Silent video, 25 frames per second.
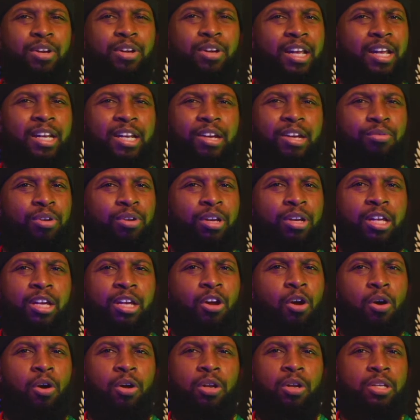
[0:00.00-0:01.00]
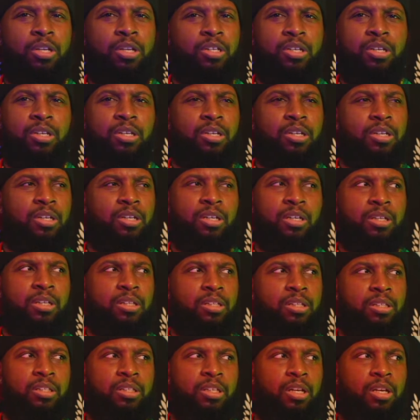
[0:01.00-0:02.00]
I don't feel like they really got
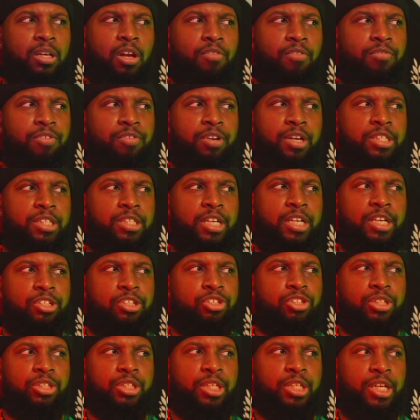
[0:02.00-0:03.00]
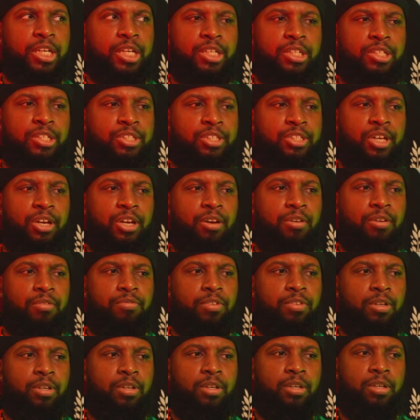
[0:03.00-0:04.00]
the the love and attention they
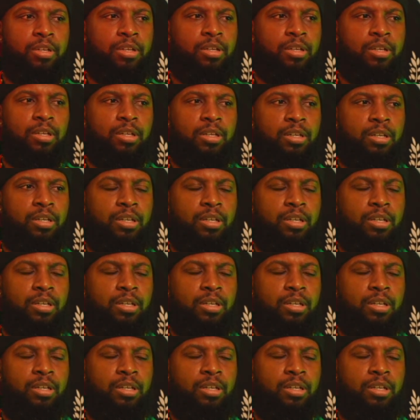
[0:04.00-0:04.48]
deserved.